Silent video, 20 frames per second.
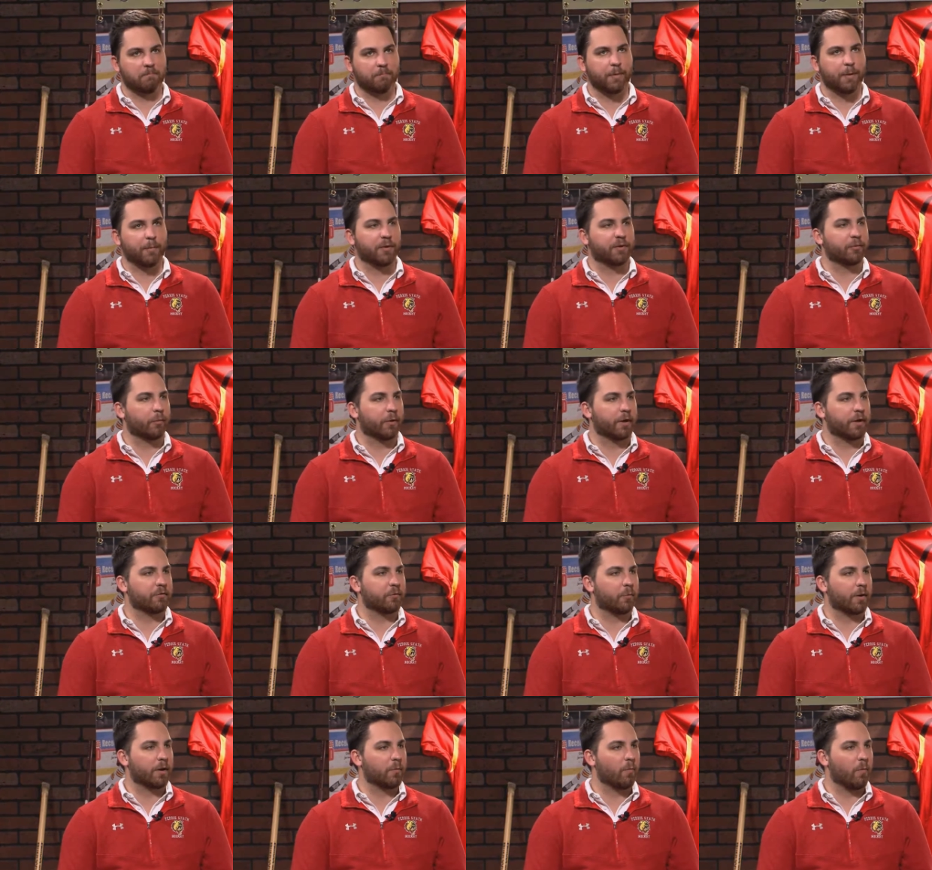maybe
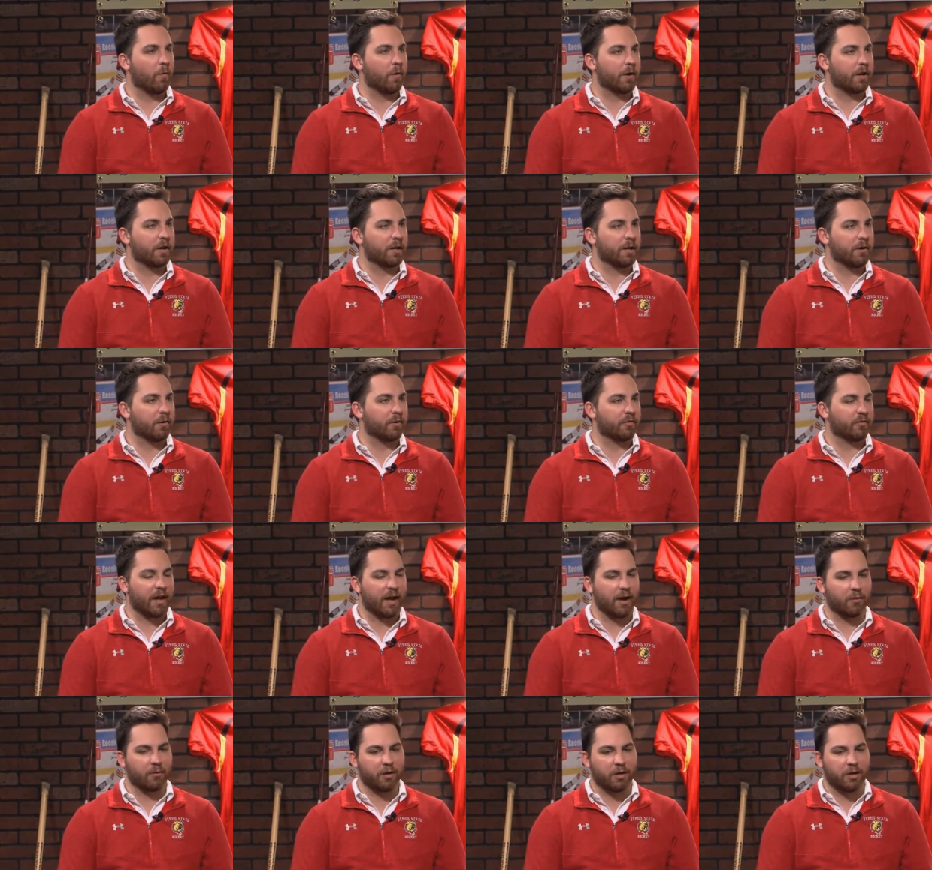2021 and years
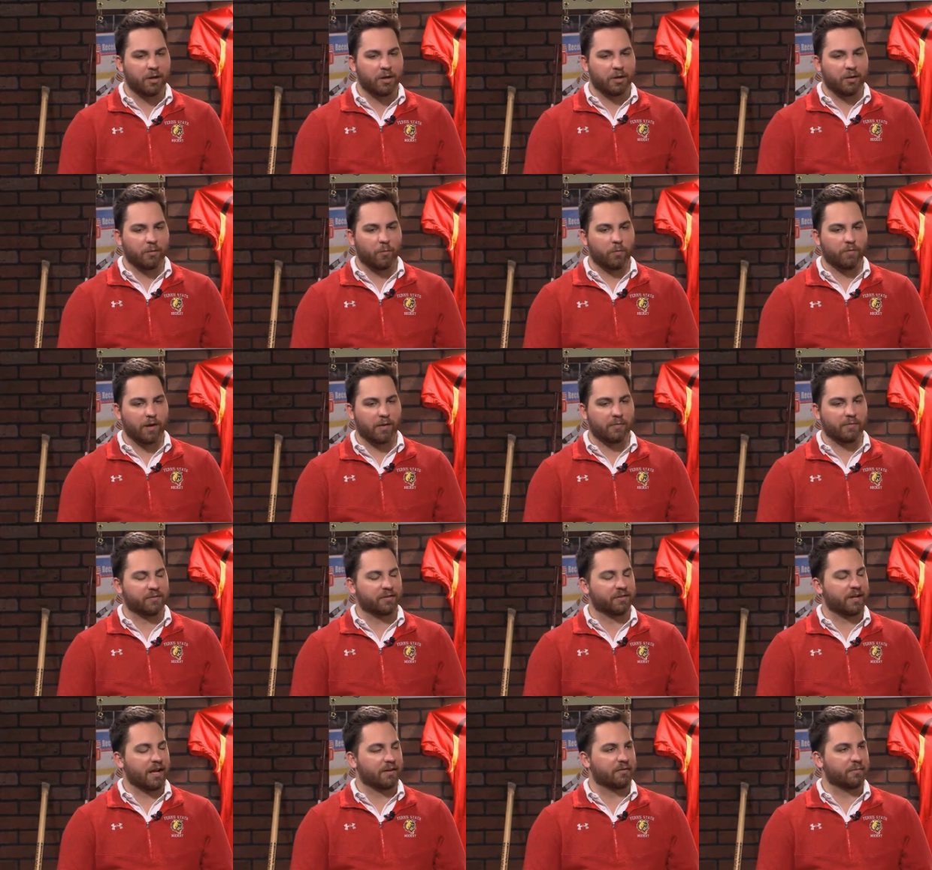out, we've
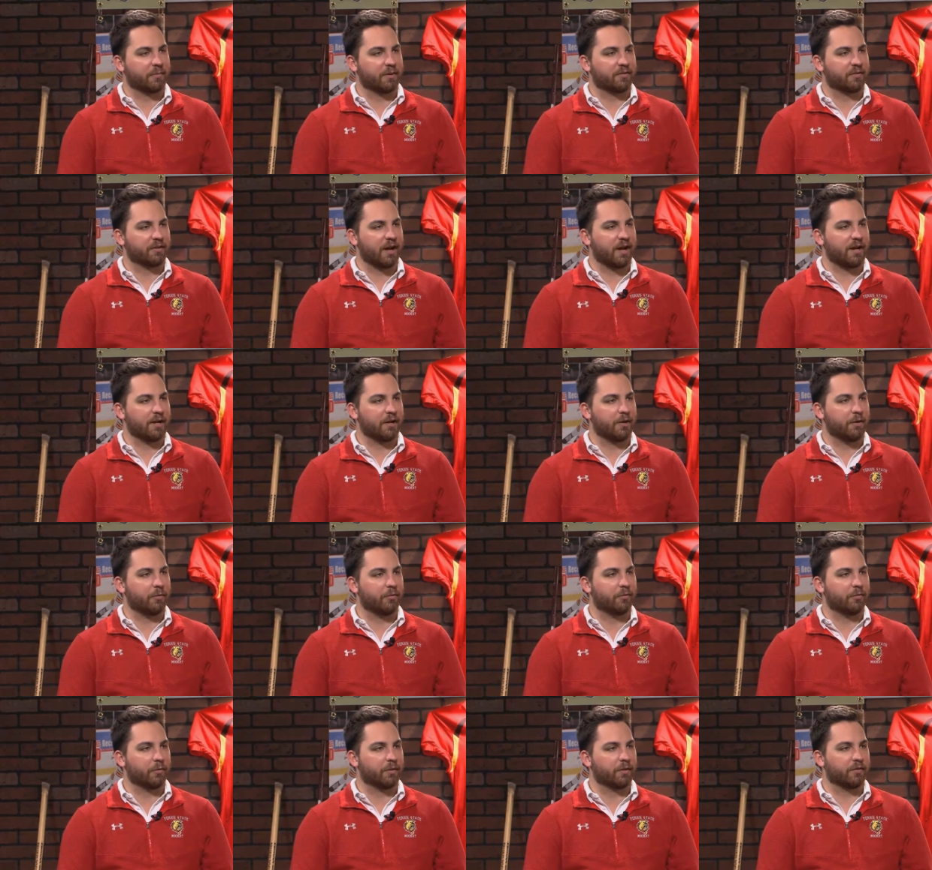obviously got some exciting
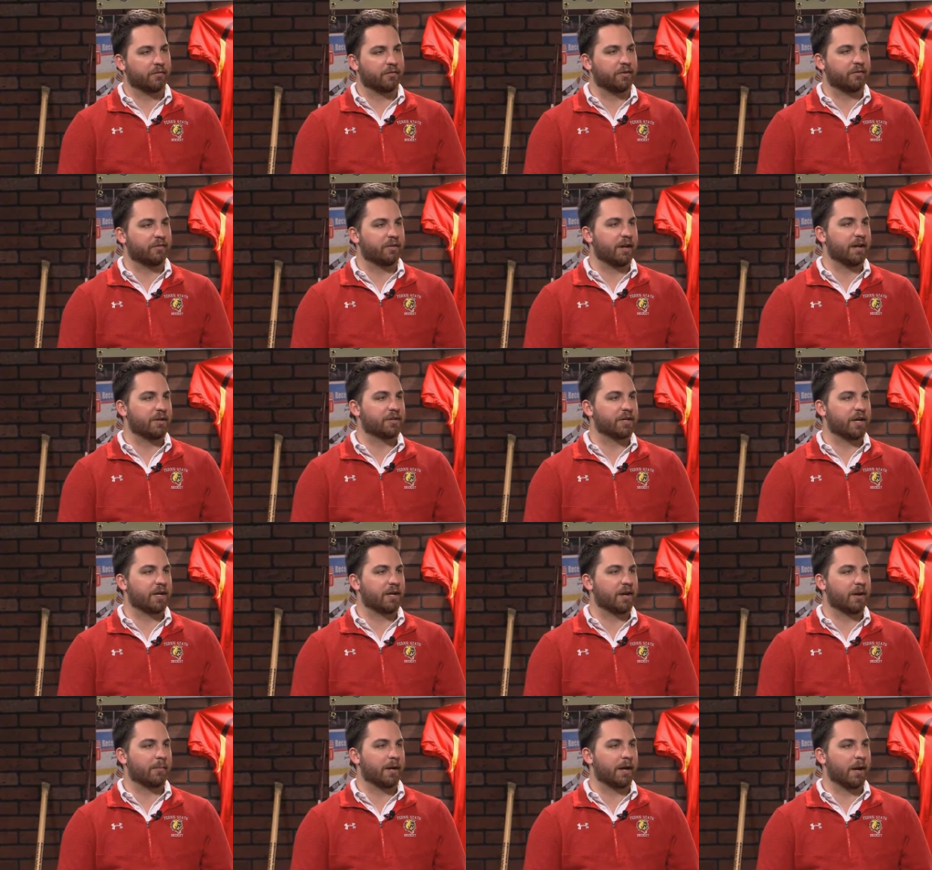news with the CCHA
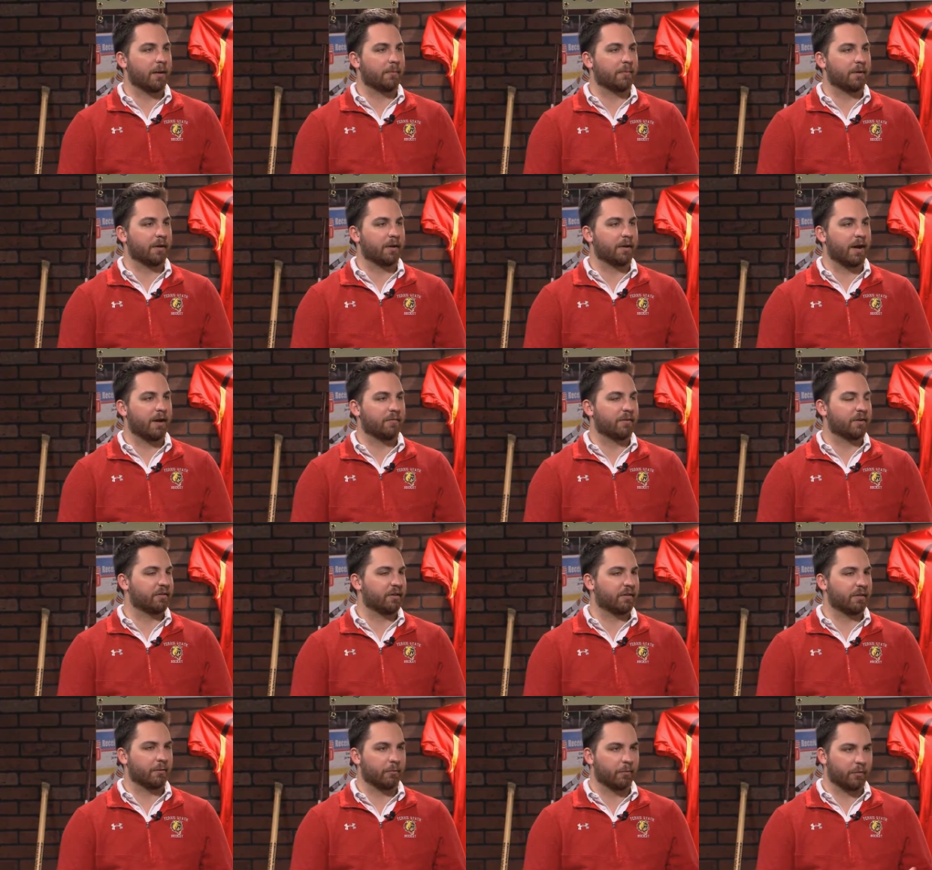coming up, and
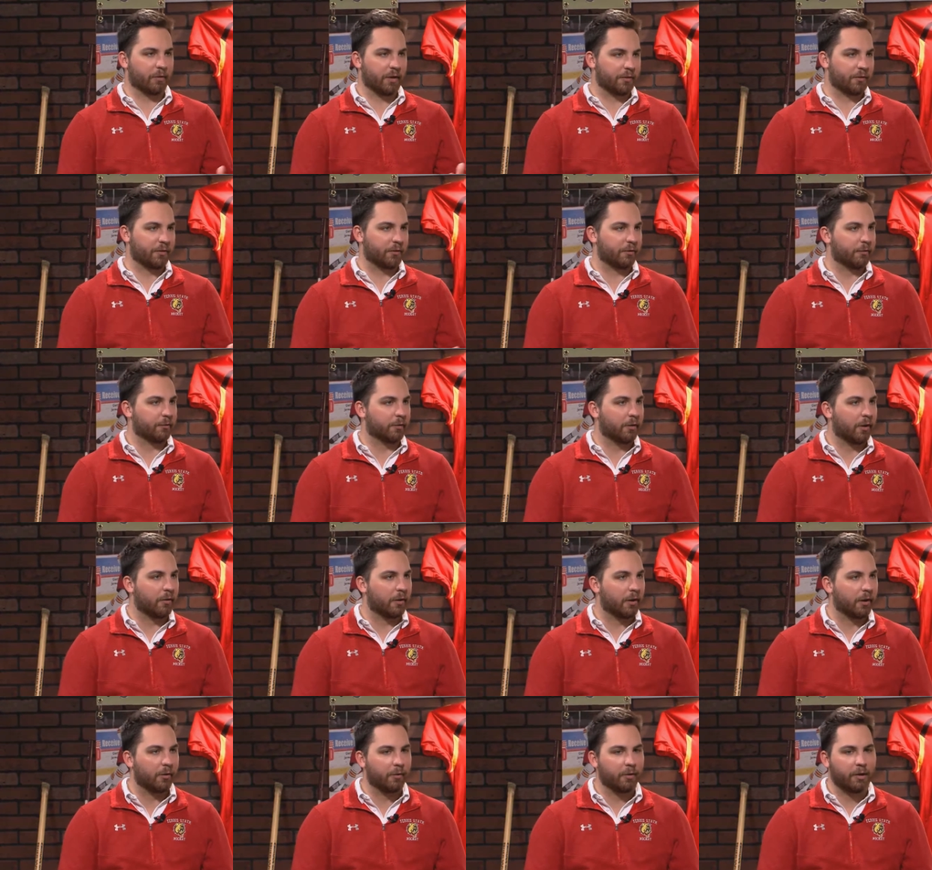obviously they rolled out their new
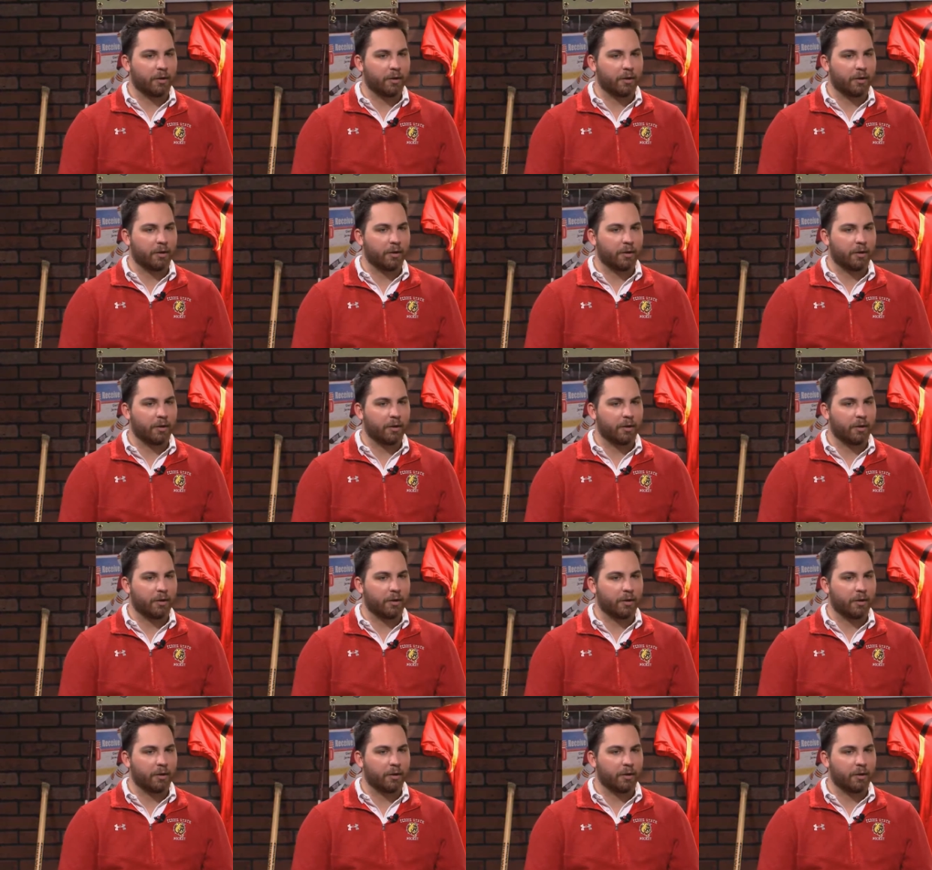logo.